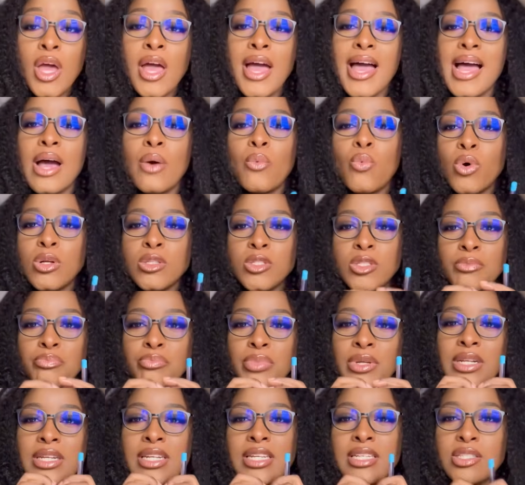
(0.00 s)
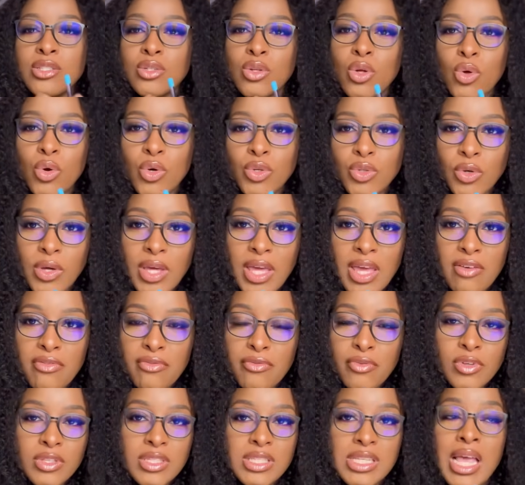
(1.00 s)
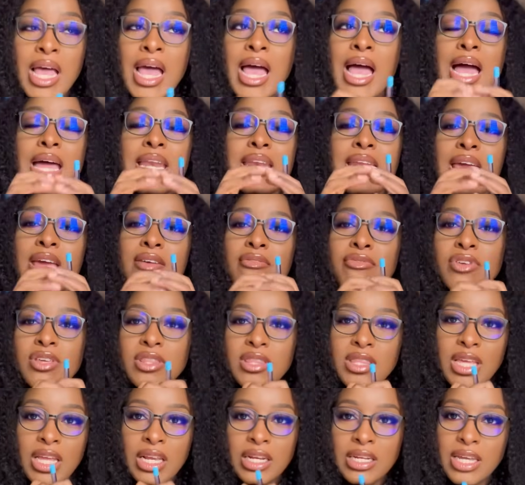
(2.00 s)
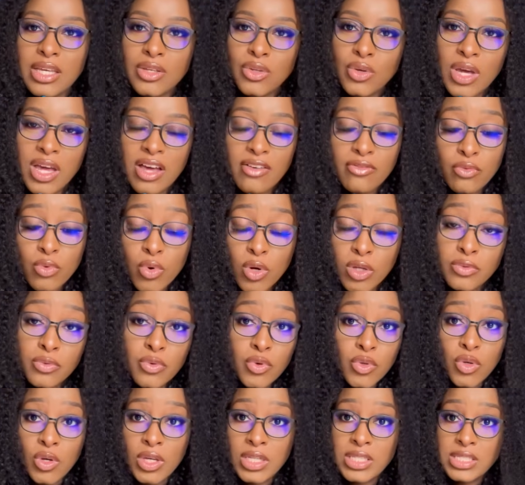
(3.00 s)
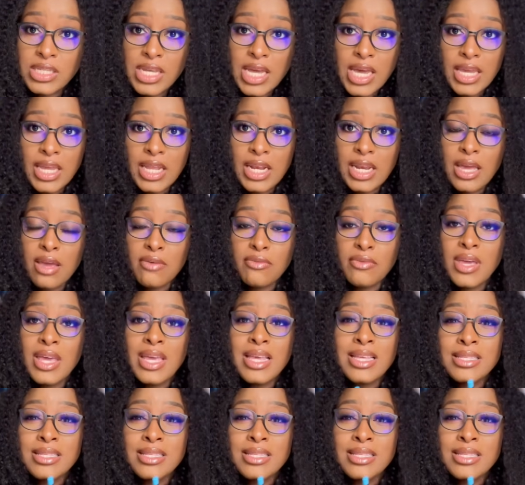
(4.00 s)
and want to belittle all your efforts and everything that you have worked for your entire life